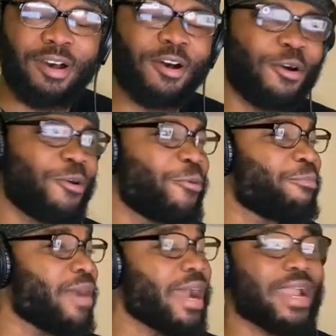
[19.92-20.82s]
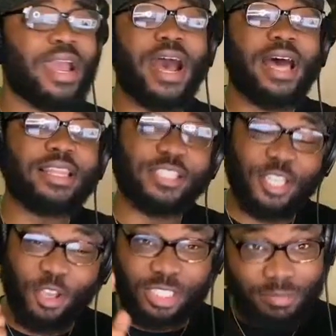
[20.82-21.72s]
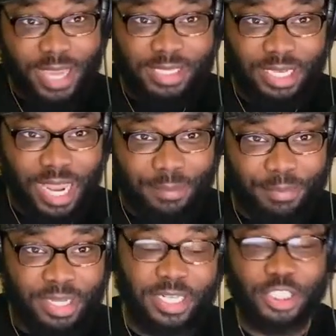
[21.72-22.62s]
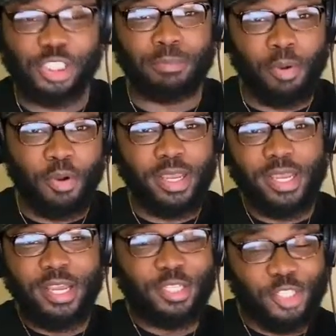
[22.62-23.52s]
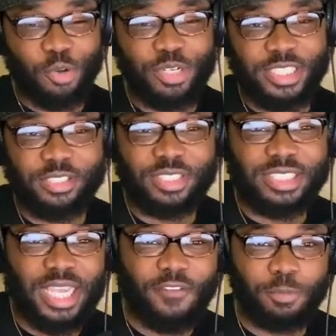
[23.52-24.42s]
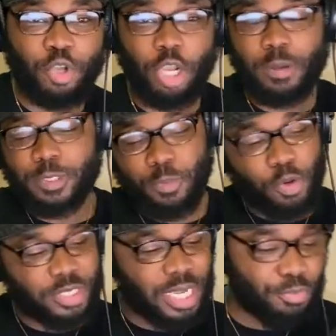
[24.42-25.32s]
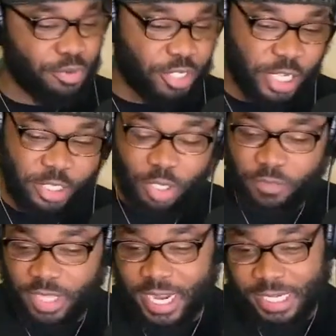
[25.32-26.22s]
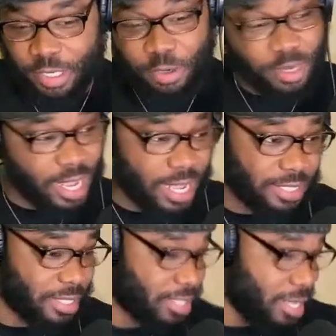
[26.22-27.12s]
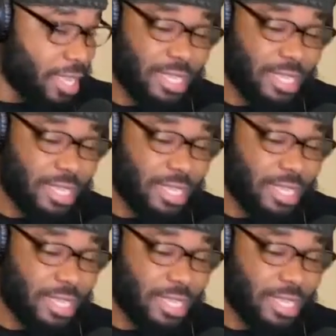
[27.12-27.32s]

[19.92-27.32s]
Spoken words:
Oh my God. Listen, y'all, smash the like button. This is your boy, Tone DeShields II from Chalk It Up Sports. I appreciate y'all for locking in on the content.